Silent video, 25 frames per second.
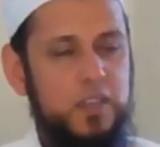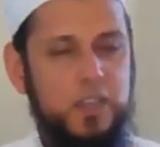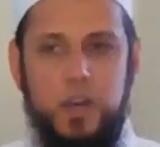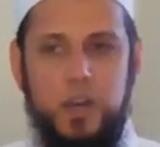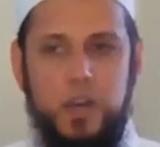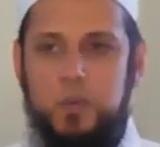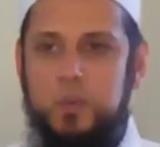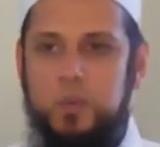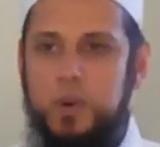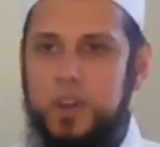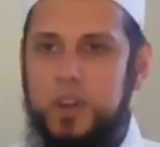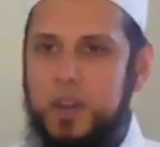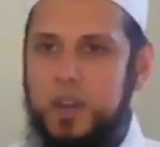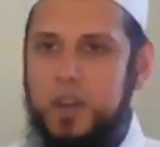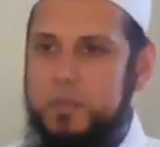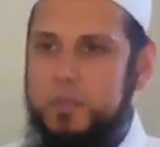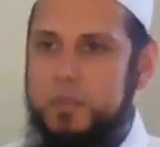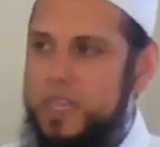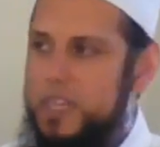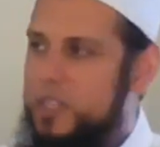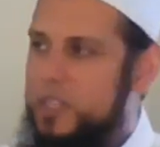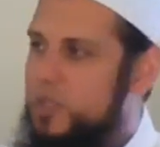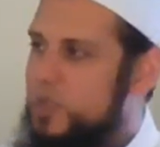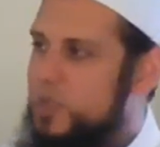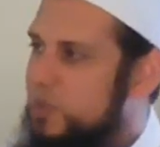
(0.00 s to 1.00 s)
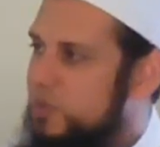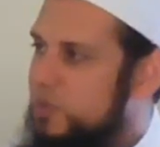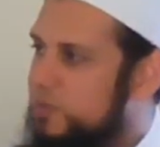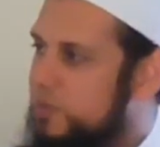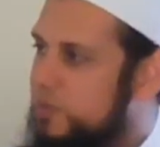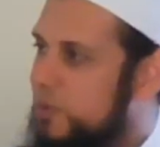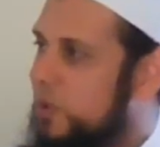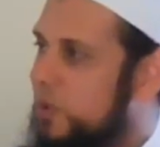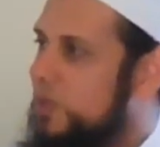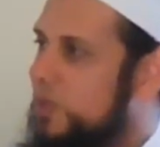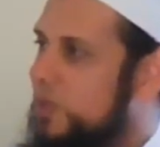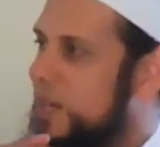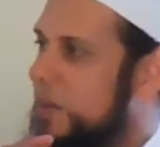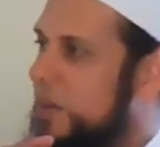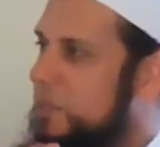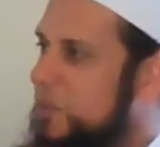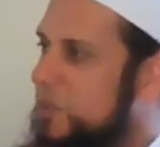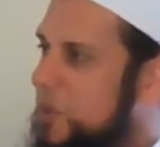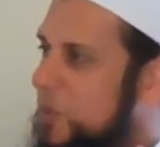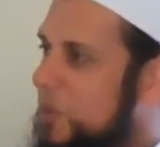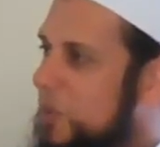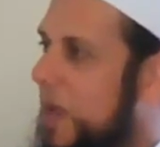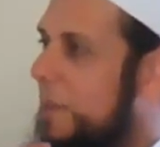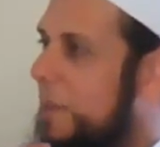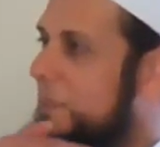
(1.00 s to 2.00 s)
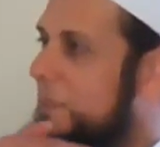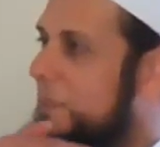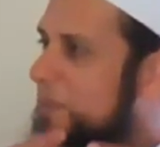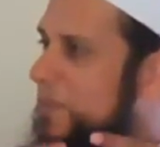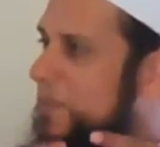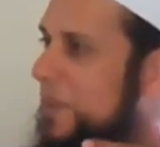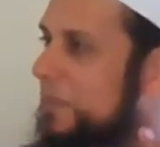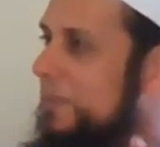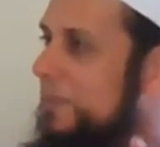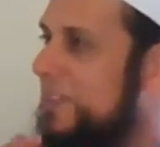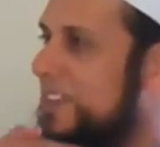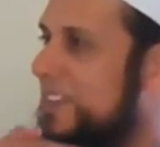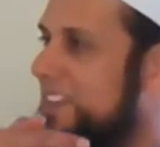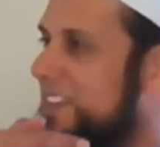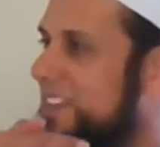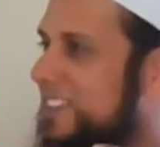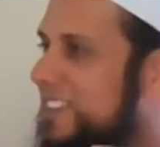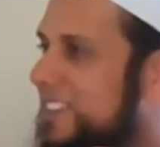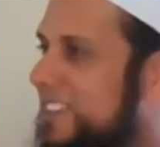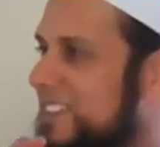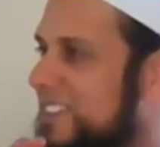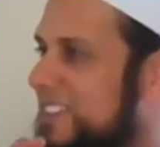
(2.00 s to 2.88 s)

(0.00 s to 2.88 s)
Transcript: Kawwara means to fold up, to wrap up something.